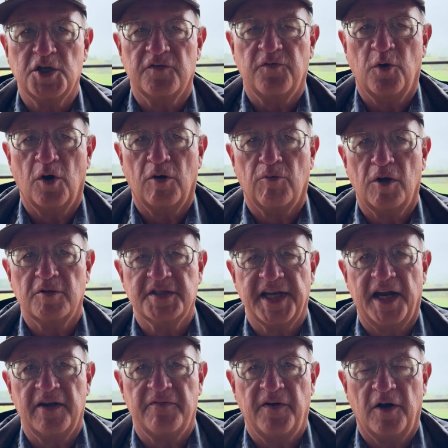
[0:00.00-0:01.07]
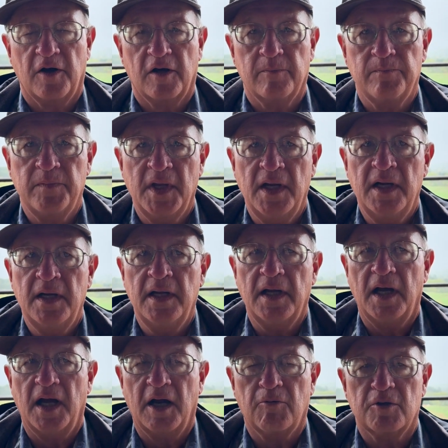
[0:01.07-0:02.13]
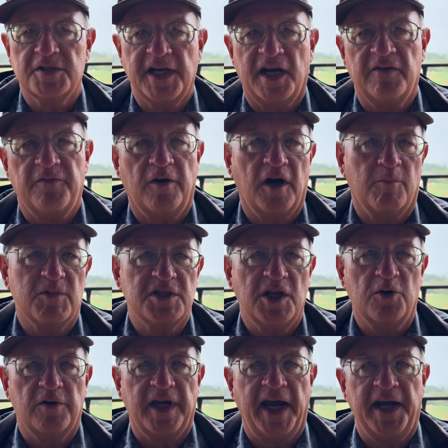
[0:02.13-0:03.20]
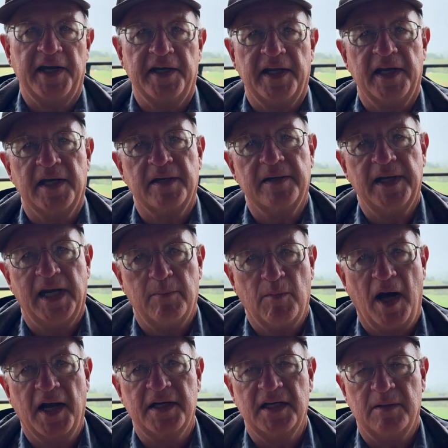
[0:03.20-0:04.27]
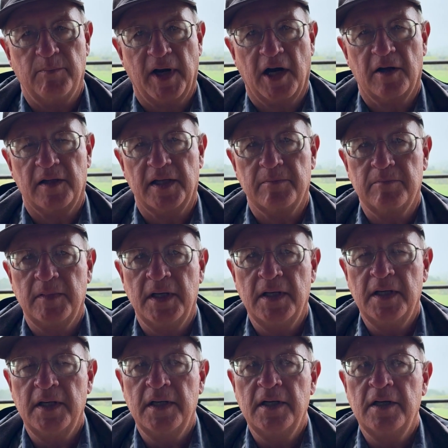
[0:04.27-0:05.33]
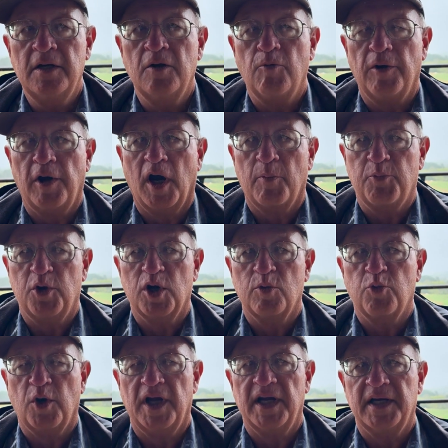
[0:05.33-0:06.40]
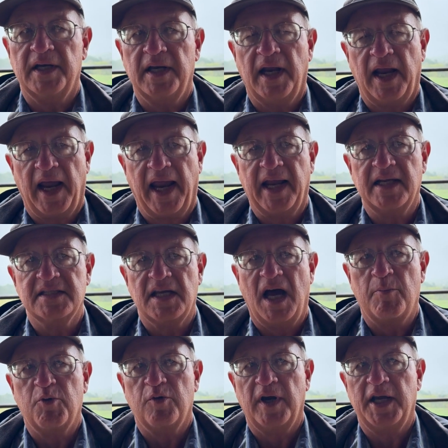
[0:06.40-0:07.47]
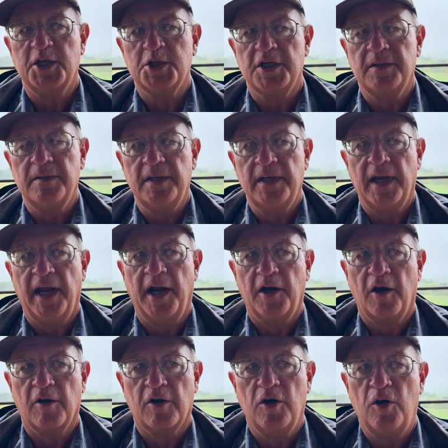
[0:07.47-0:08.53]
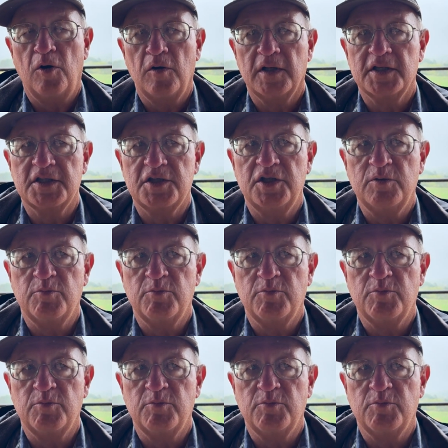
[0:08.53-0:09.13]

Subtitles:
for Roseda Farm. Roseda Farm is located in Moncton, Maryland. We are a purebred Angus operation, and our goal is to